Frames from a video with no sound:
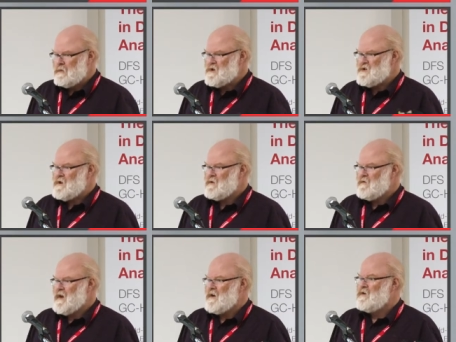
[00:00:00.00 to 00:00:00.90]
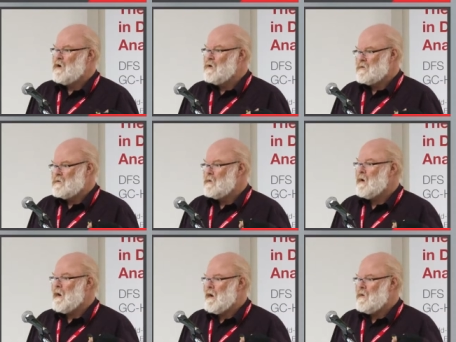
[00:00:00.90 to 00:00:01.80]
percent of that total
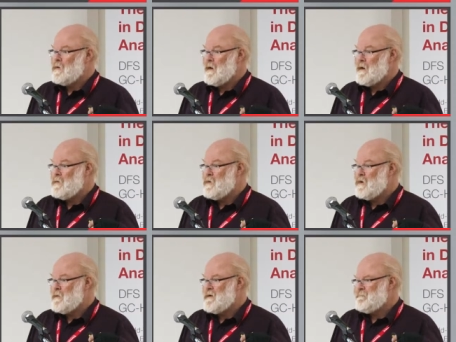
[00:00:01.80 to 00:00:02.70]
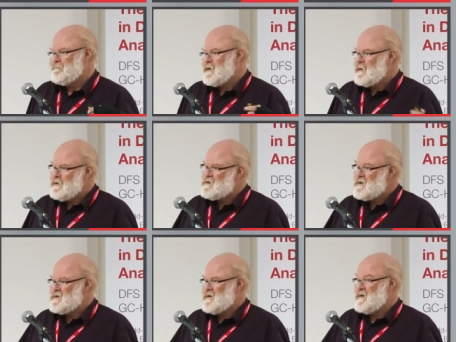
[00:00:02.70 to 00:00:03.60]
organic bromine. So
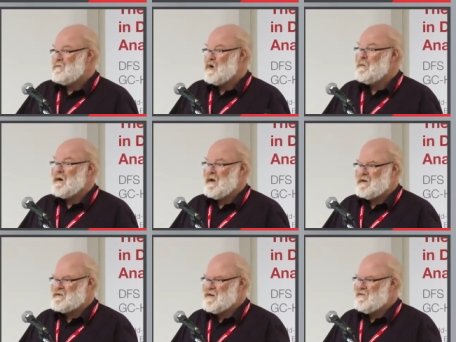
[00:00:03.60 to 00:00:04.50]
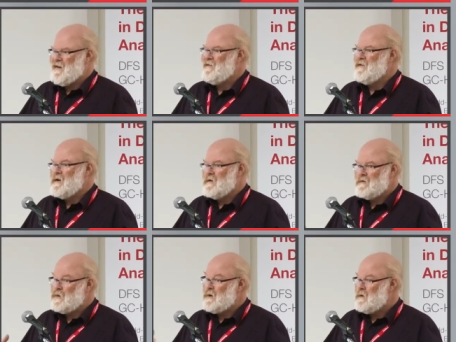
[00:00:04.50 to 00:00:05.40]
there's a lot of brominated stuff out there
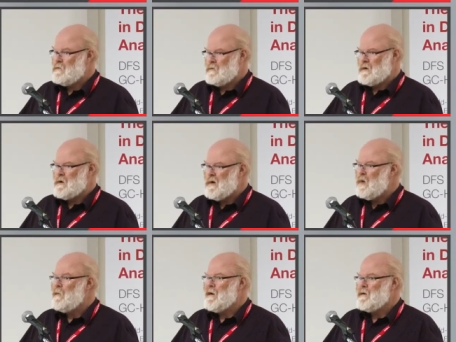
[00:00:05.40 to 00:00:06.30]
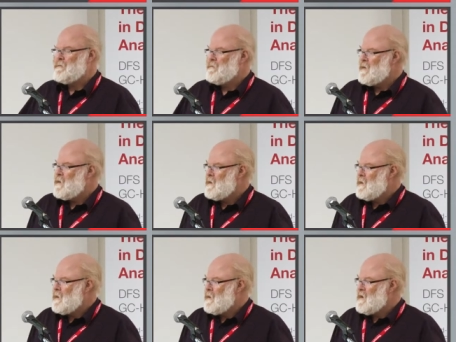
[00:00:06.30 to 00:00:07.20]
that we don't really know about.
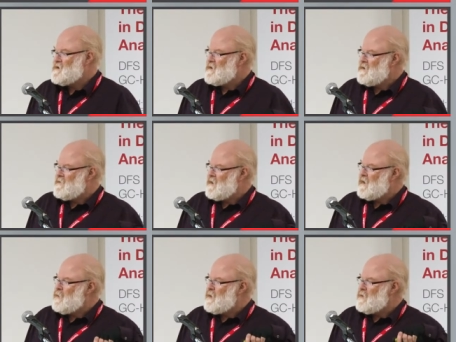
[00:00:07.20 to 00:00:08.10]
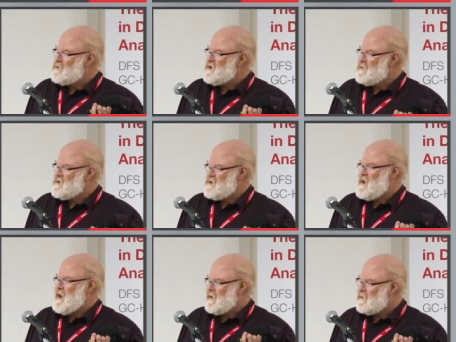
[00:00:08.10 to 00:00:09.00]
Uh, and significantly, we can also
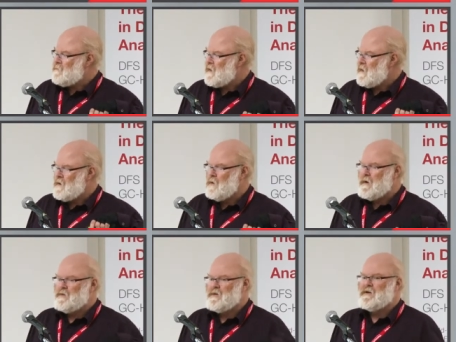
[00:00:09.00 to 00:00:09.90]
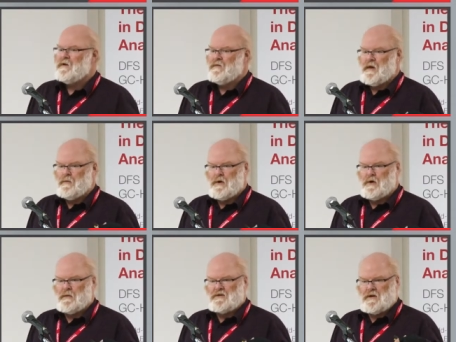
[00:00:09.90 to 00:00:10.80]
extract uh, quite a bit of that
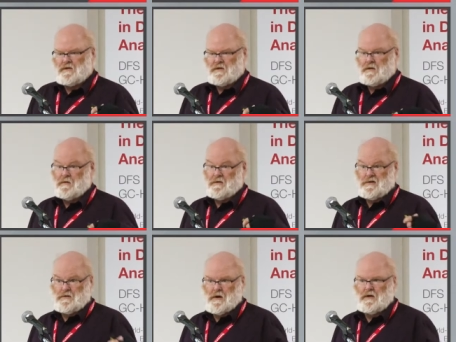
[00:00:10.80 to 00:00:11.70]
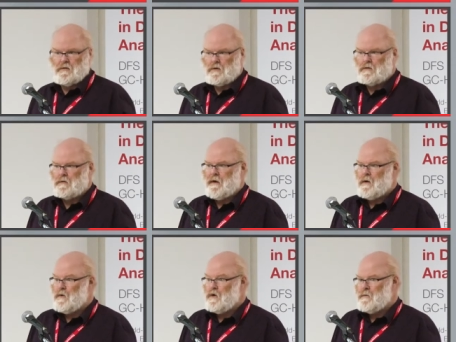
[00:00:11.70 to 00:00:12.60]
bromine. So there's a lot of extractable
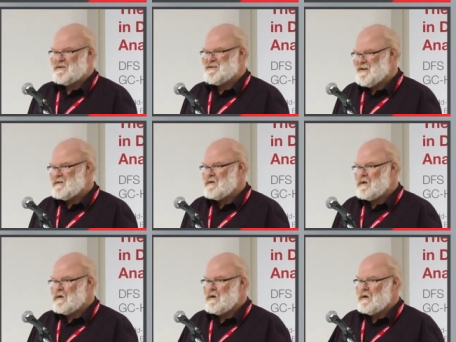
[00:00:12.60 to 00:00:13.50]
organobromines out there